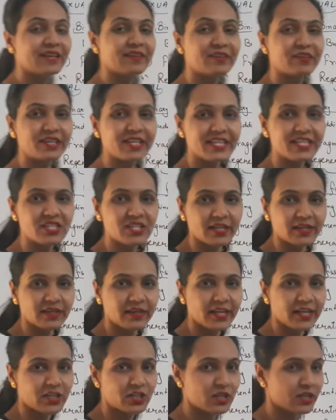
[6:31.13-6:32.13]

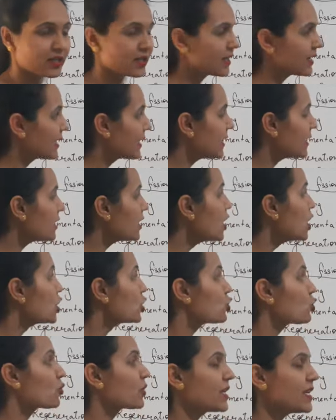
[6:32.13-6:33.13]
regeneration. Clear?
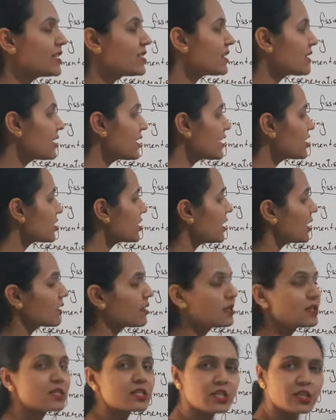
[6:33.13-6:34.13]
So regeneration
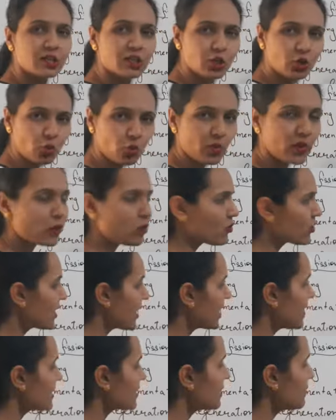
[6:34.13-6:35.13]
occurs in the lower
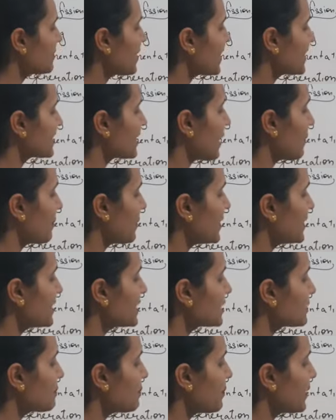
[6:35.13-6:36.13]
organism. Example
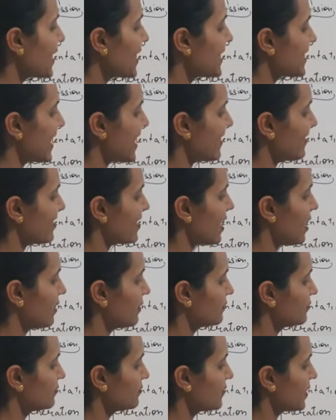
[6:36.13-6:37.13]
is planaria.
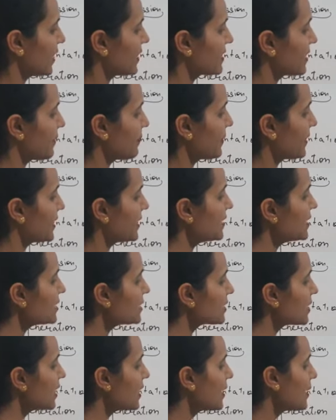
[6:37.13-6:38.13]
Example is
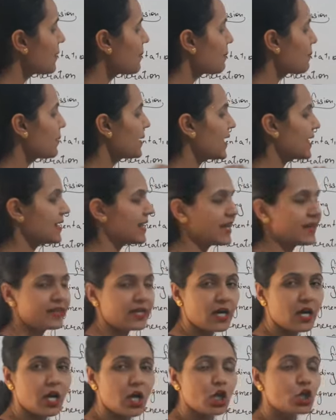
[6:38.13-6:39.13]
planaria.
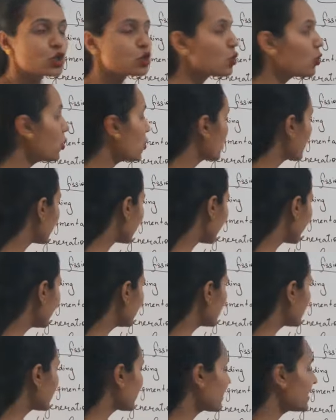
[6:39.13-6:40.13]
So
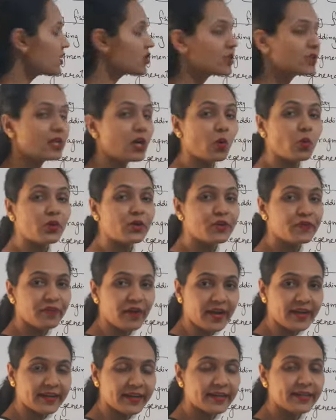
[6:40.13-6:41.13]
regeneration, how will
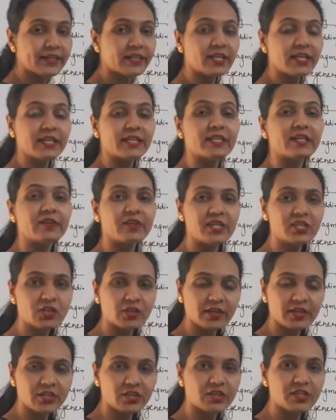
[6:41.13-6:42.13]
define it? The
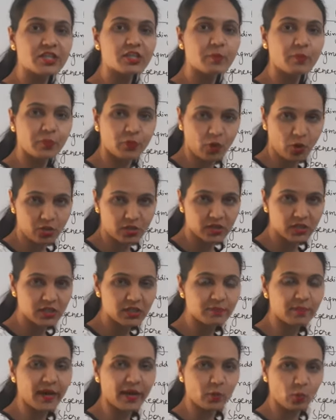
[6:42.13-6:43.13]
regeneration is a process
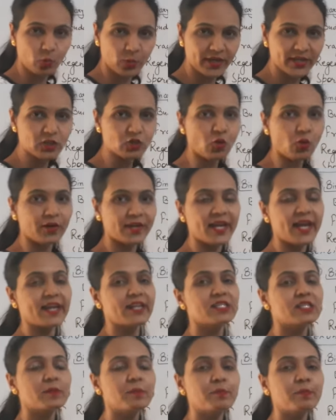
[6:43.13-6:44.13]
by which
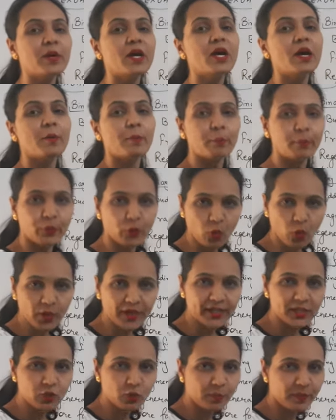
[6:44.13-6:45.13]
organism broke
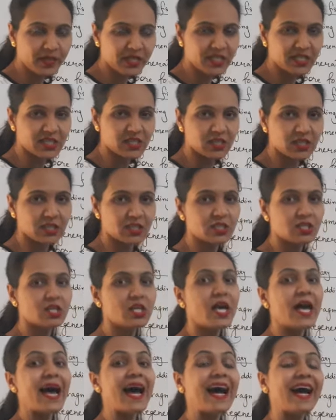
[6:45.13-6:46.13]
into pieces,
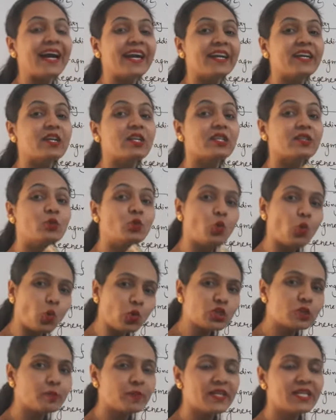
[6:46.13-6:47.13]
and
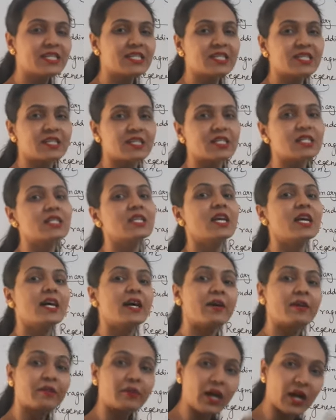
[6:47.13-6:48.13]
those pieces
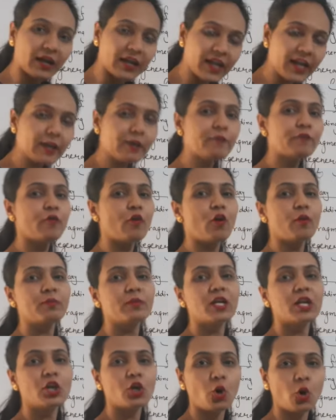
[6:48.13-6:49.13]
again form
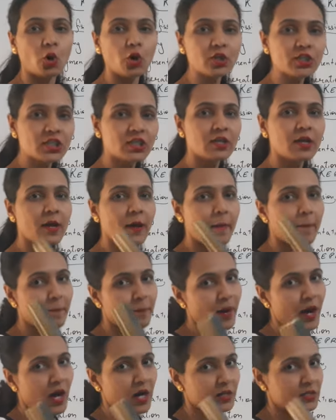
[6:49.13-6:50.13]
the lost
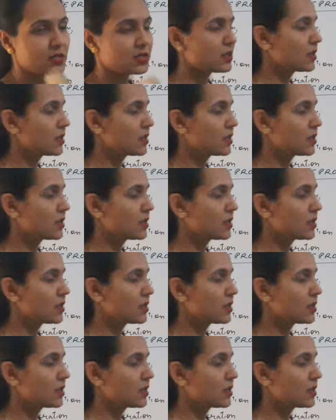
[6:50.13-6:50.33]
parts.